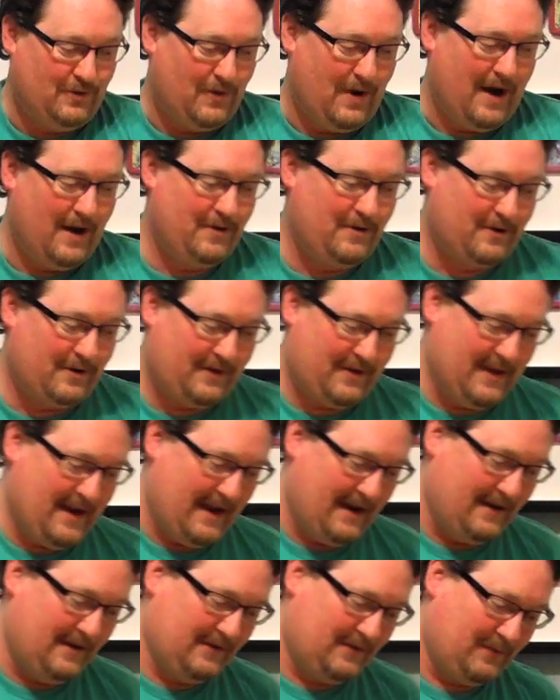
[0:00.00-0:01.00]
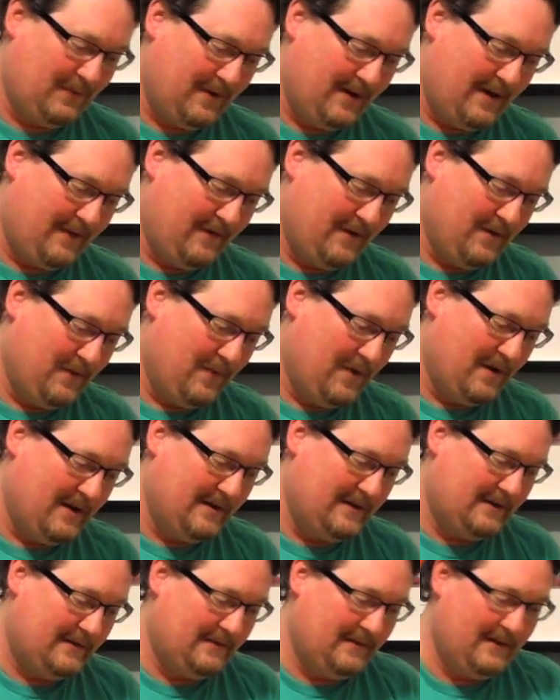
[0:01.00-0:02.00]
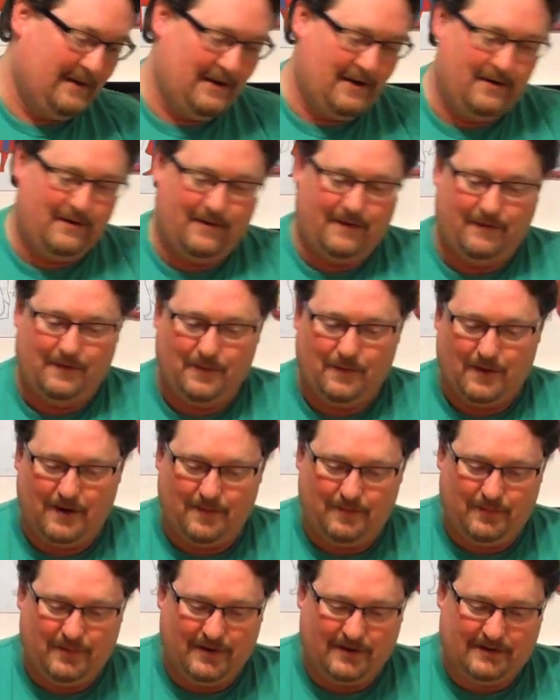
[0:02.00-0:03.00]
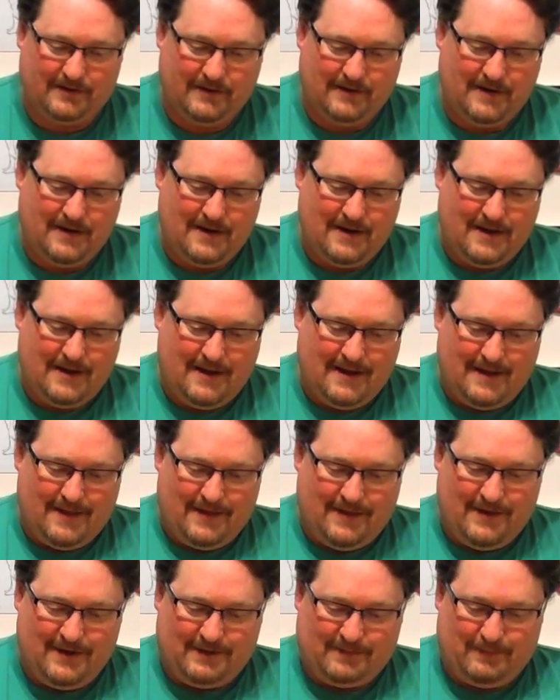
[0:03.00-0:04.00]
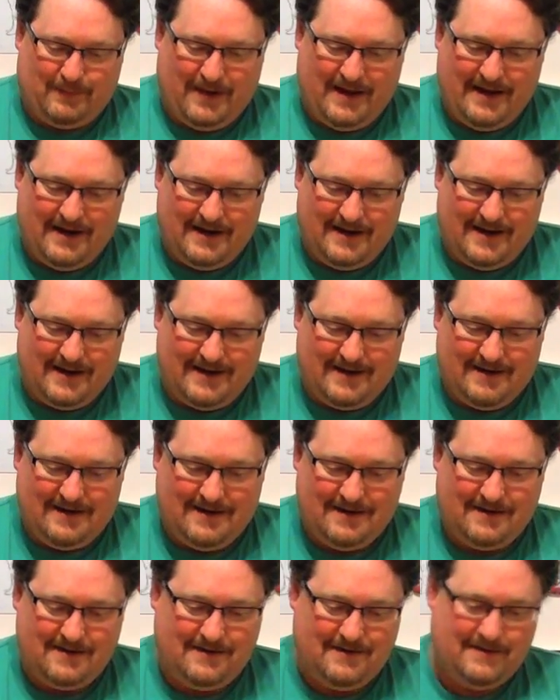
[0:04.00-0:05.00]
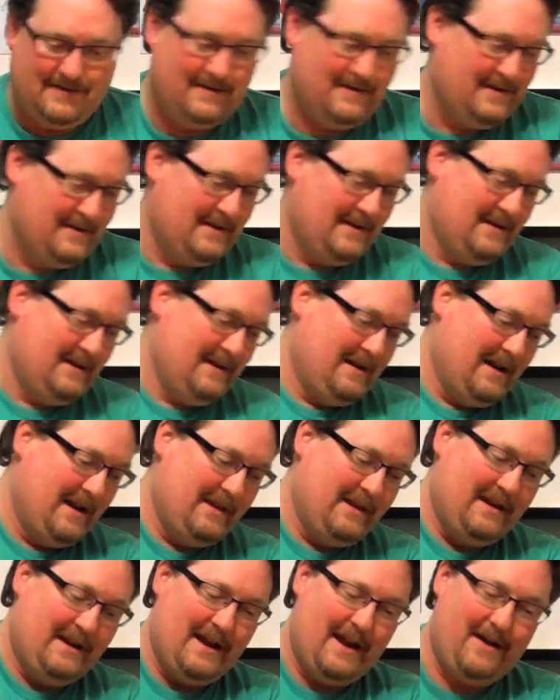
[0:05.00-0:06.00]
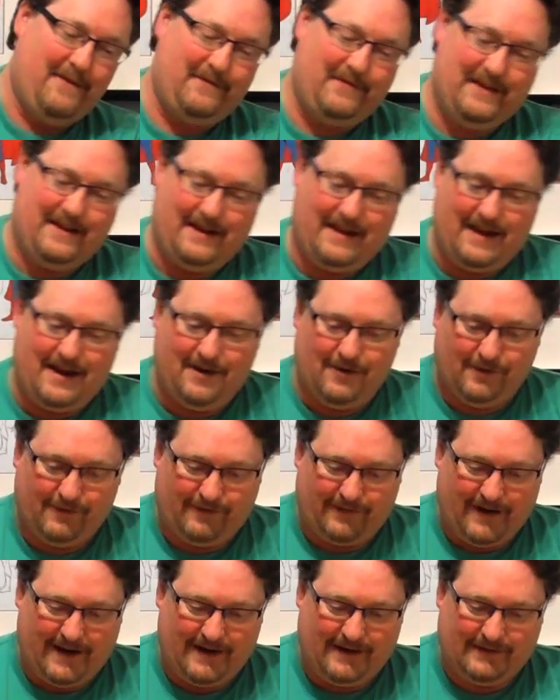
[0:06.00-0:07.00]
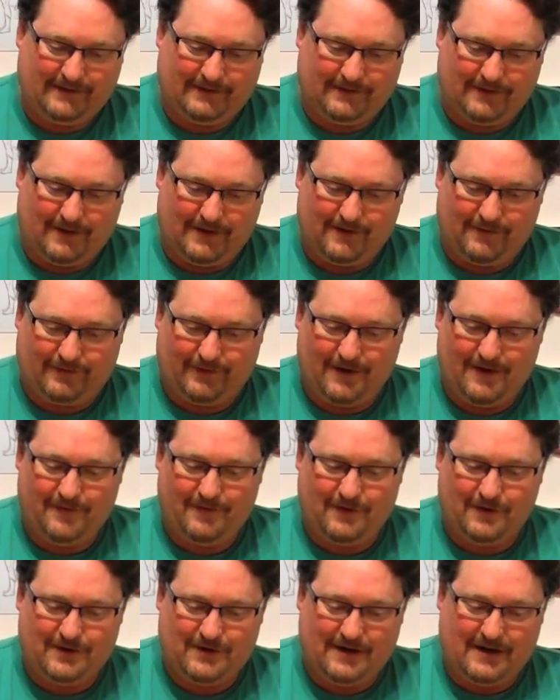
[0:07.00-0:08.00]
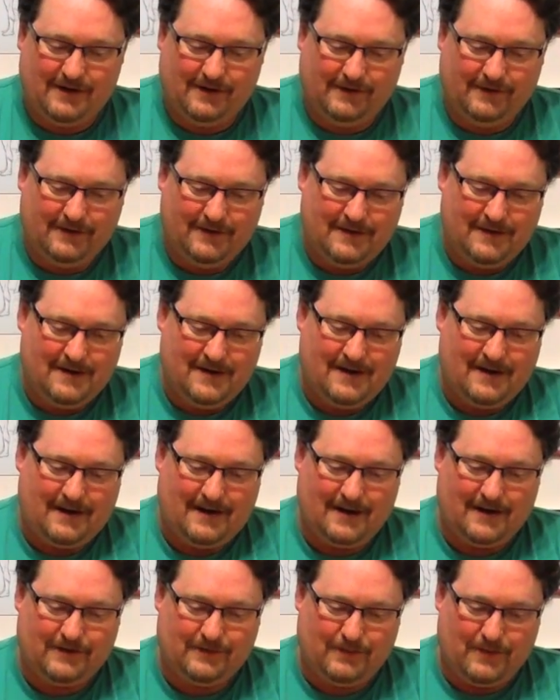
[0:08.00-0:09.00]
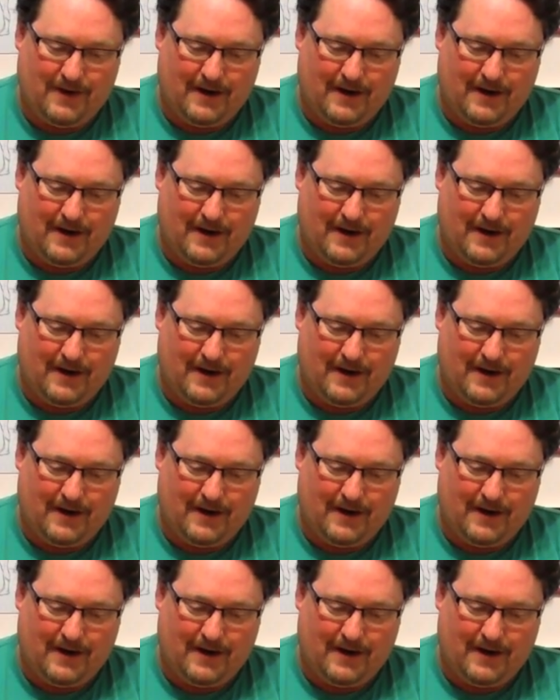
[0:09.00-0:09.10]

do other things, whatever you want. If you want to put this pin in and then have the eagle face on the front of your shield, guess